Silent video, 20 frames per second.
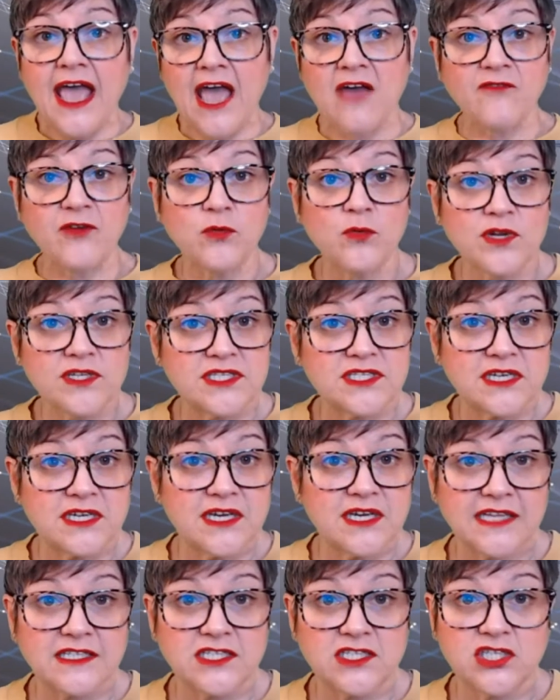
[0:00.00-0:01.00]
everyone's
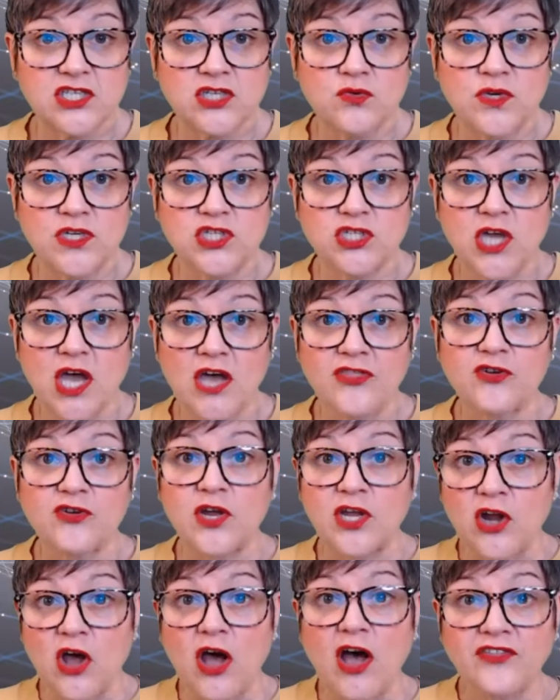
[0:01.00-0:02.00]
connected to each other,
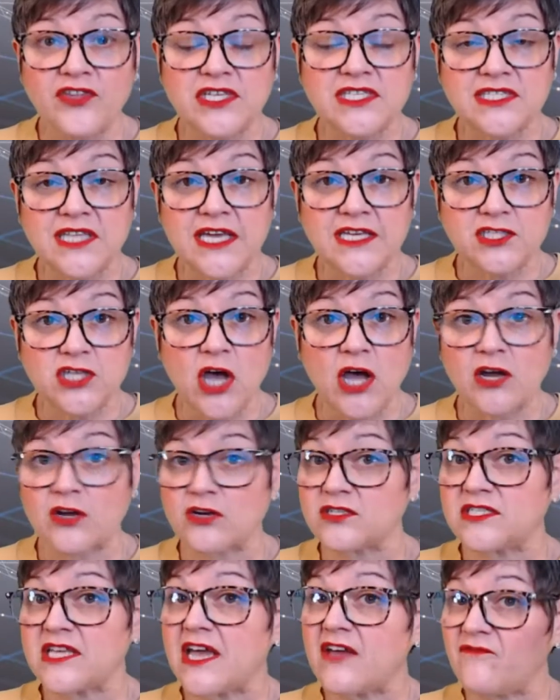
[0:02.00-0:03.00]
other and all these late
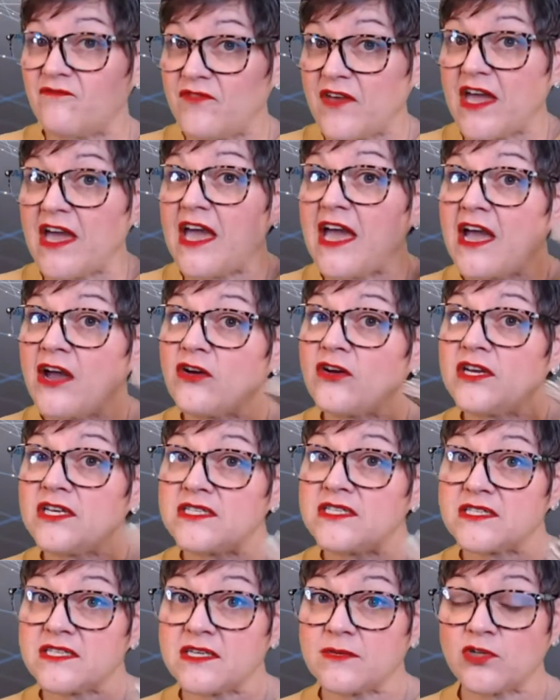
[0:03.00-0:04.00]
talkers, they have
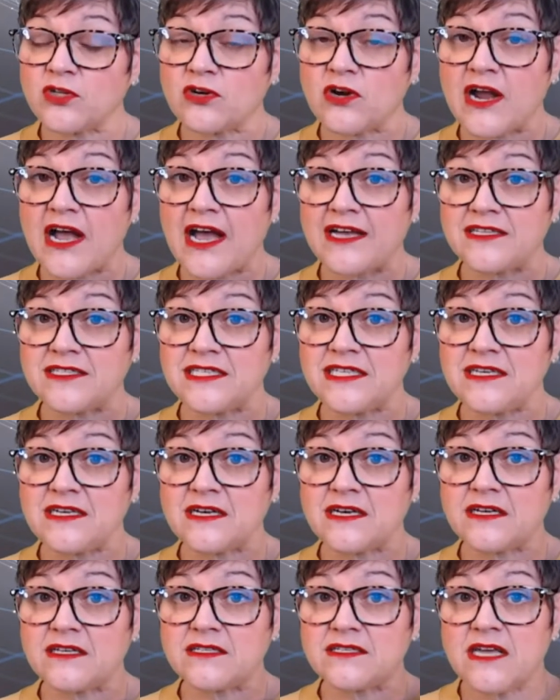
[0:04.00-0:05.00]
very similar
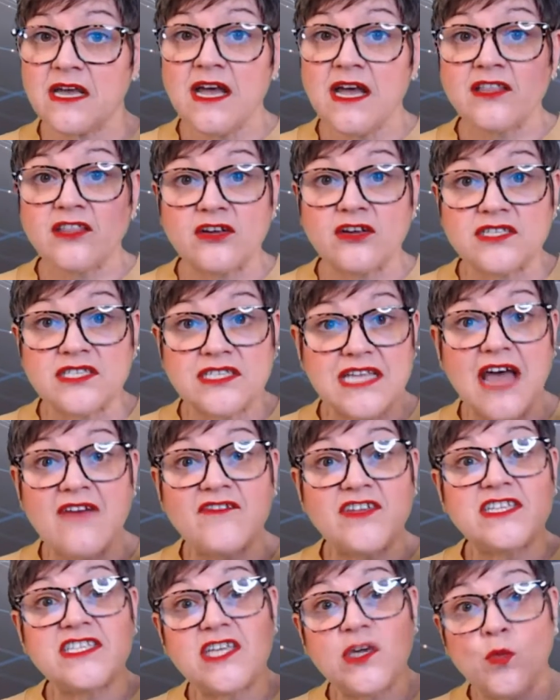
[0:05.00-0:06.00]
ideas. There are
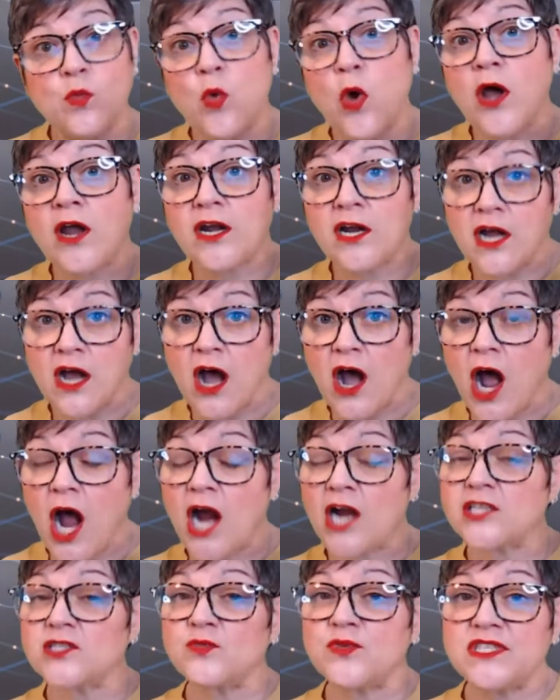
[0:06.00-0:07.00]
71
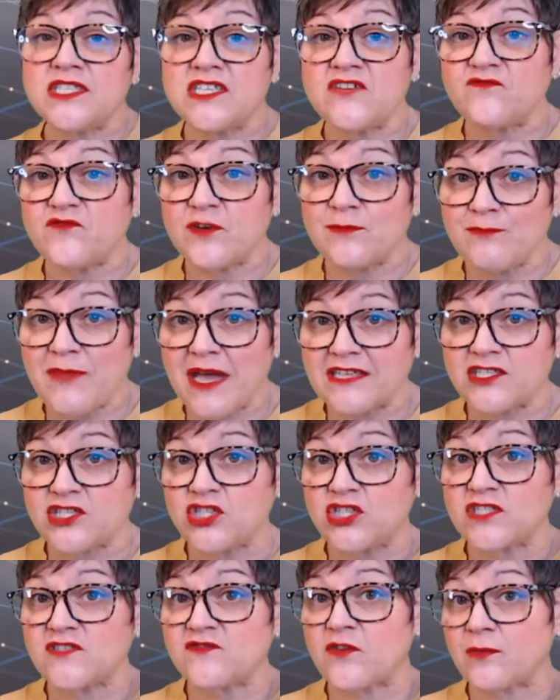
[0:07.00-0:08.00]
cards with different
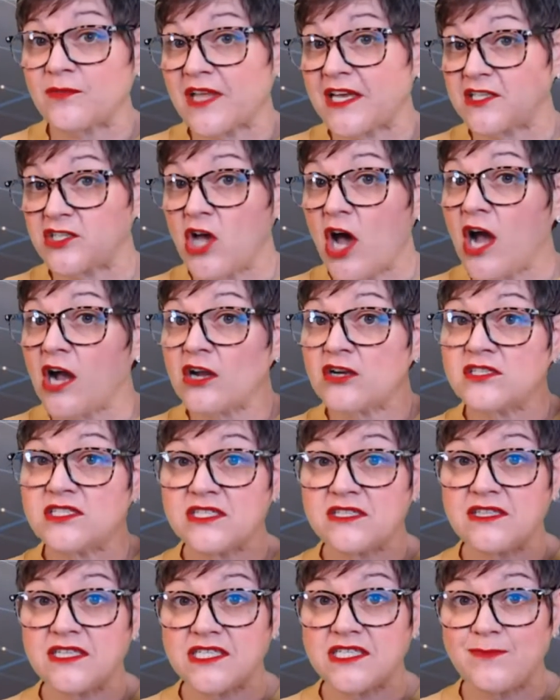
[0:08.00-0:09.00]
messages from late
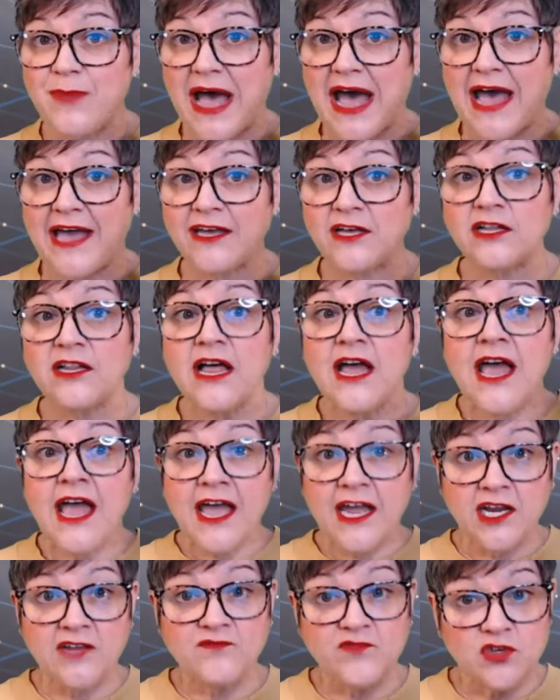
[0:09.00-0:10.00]
talkers in this pile.
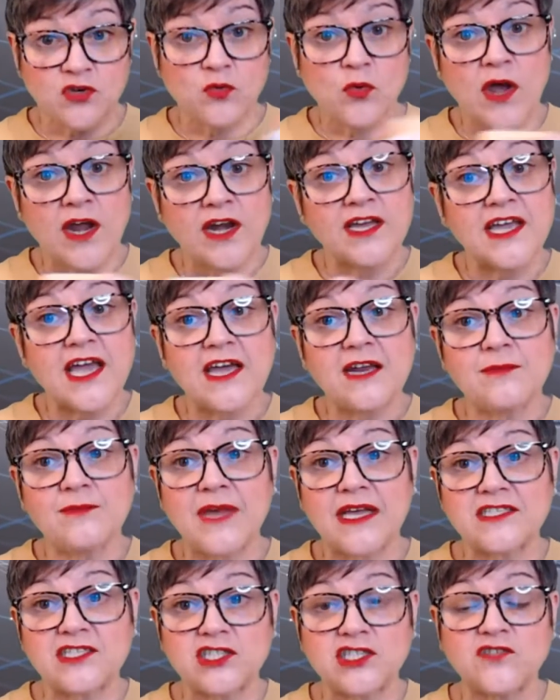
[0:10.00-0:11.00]
And if you want to get a
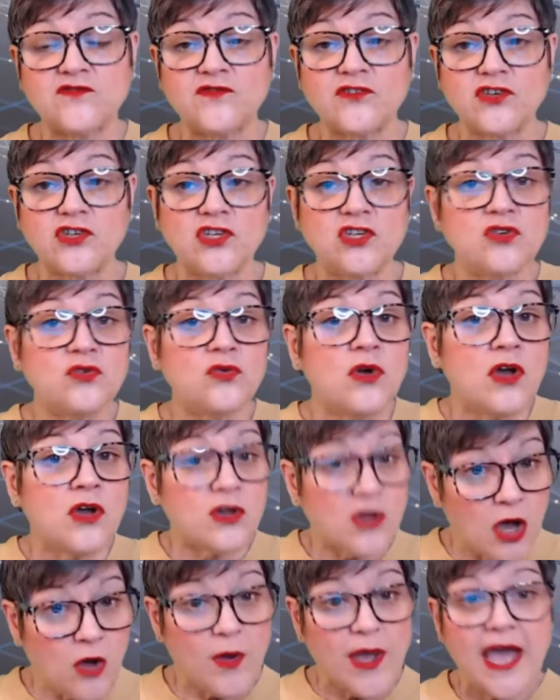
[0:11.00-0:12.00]
message for you,
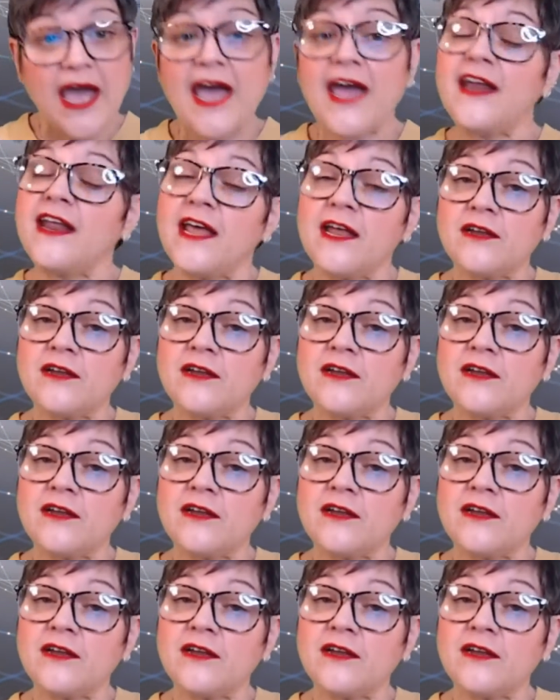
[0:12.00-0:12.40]
go ahead